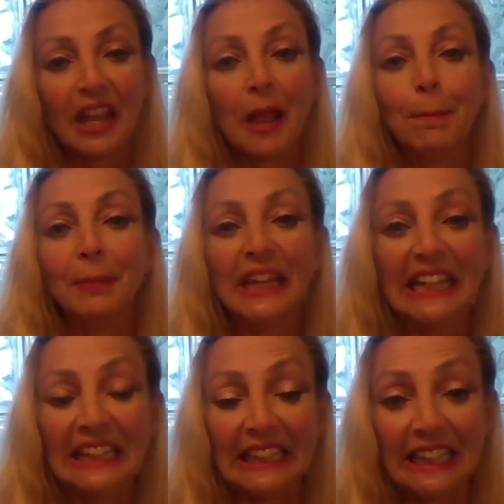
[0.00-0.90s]

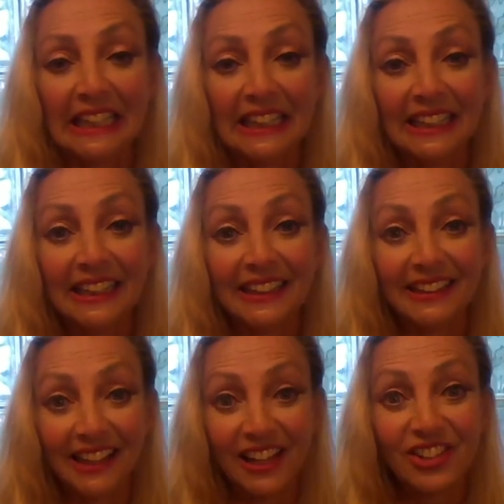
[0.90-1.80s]
immediately
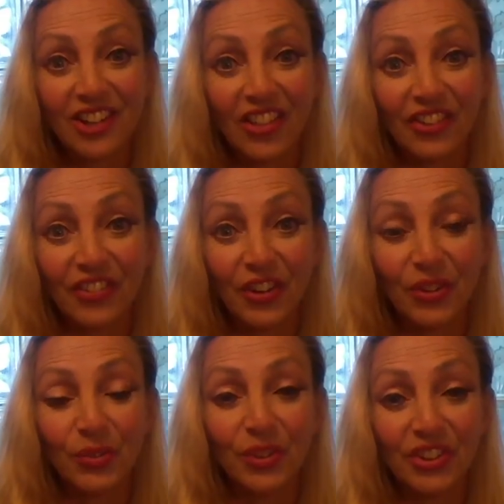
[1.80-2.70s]
the agent on the
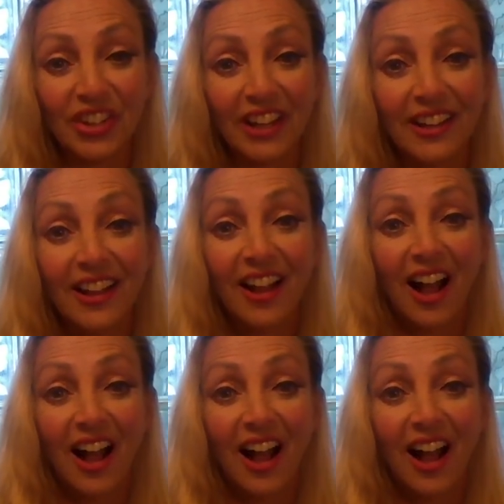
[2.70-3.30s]
phone will say,